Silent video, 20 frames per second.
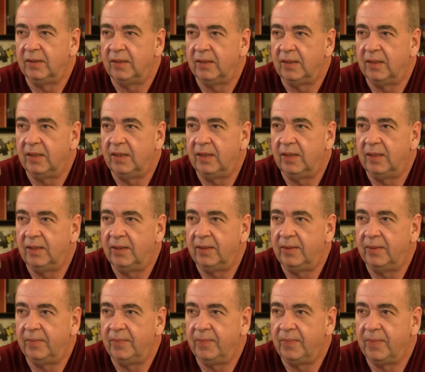
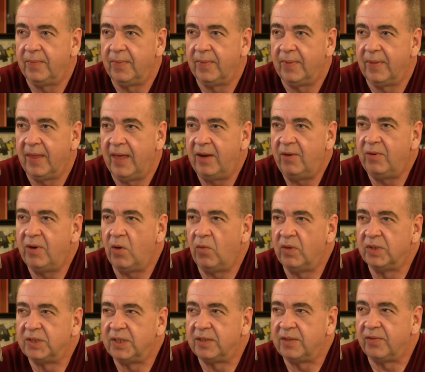I don't know.
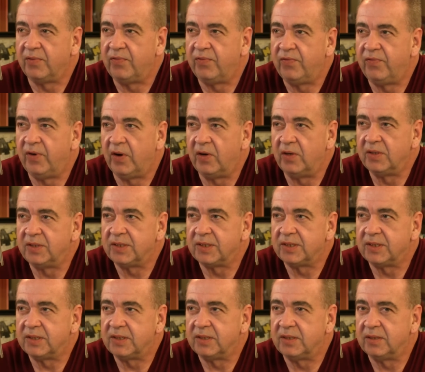Was it the
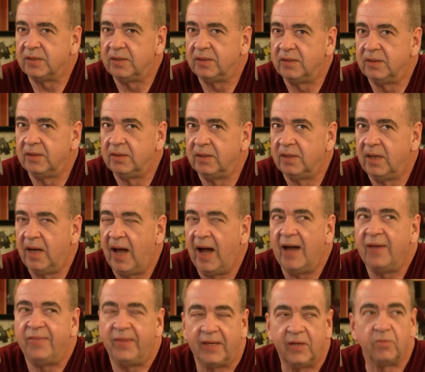first?
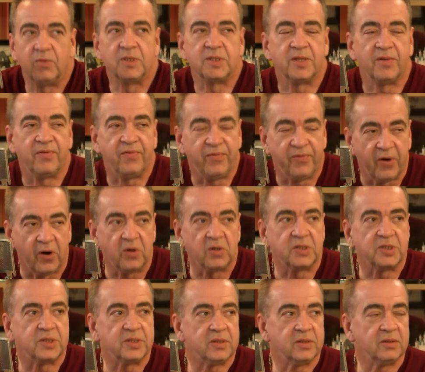I think it was the
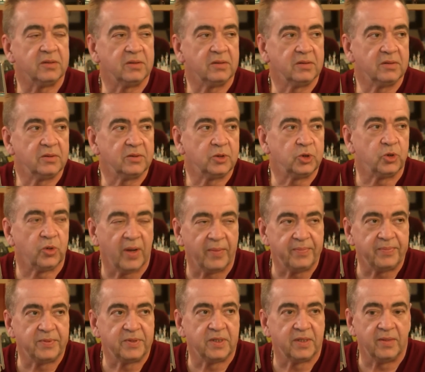first
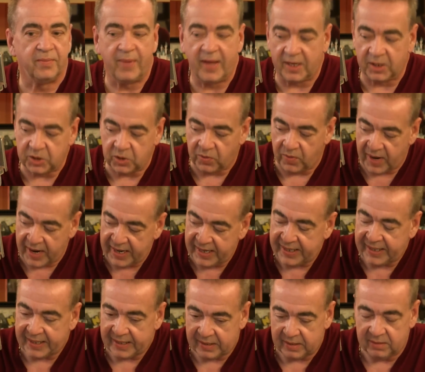trip to the
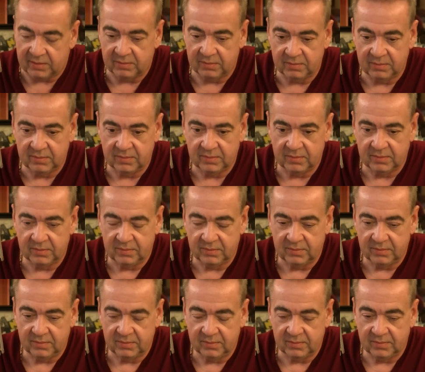Mediterranean
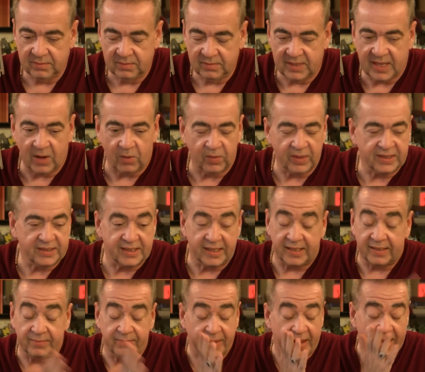that we
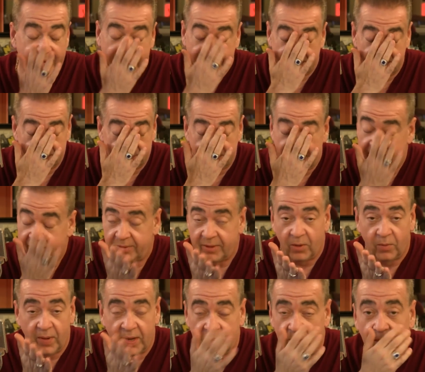did back in, I don't know
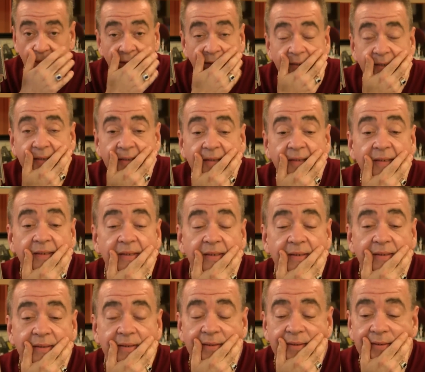when it was.
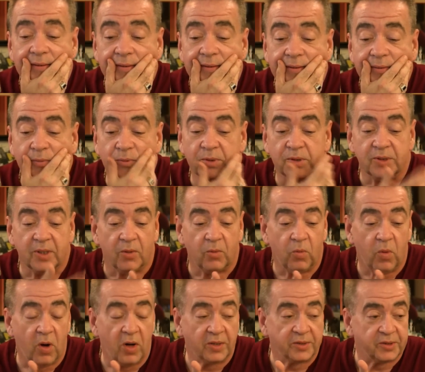It was
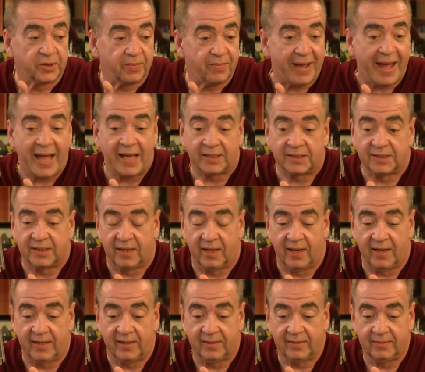Walter, Max, and
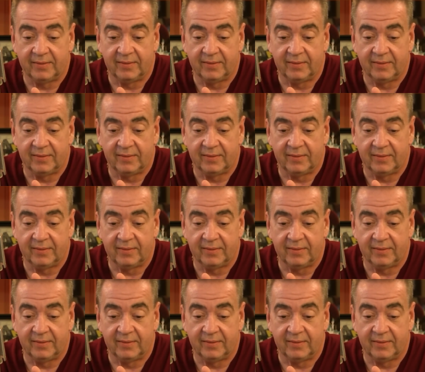I.